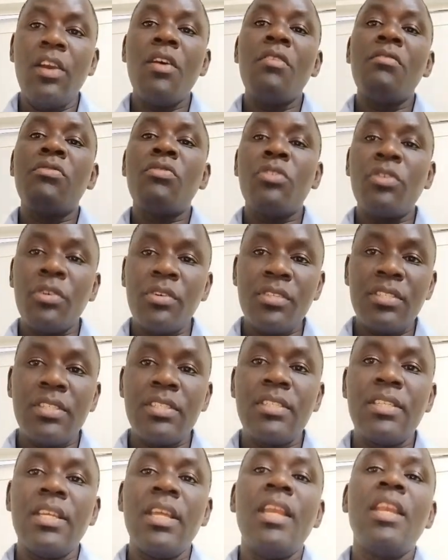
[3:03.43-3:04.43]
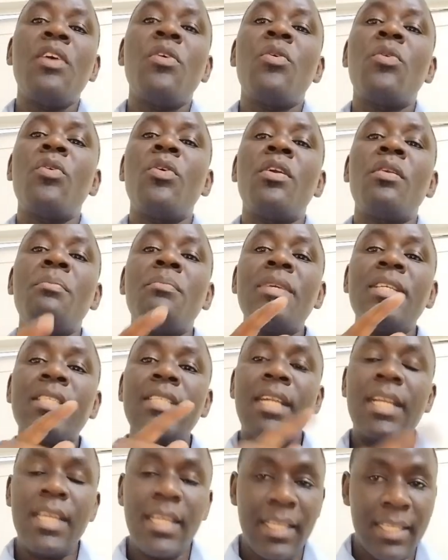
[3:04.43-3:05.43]
of course, they will not be
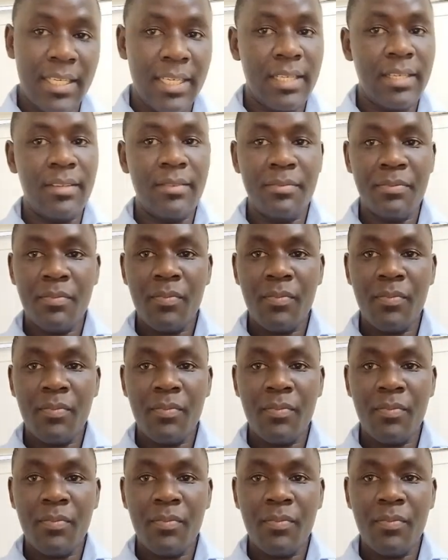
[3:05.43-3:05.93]
selected.